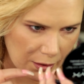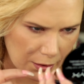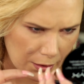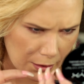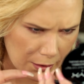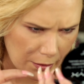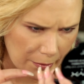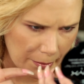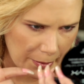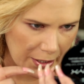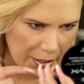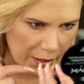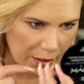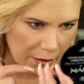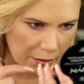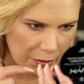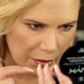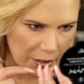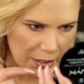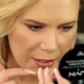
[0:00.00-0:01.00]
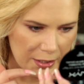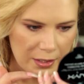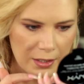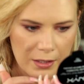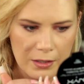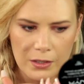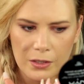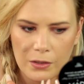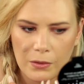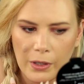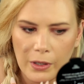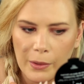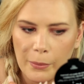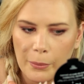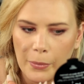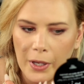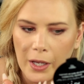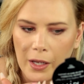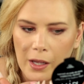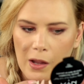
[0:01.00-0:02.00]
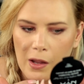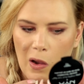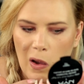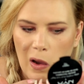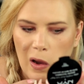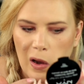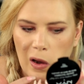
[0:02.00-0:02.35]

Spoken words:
a little bit, it creased into it, but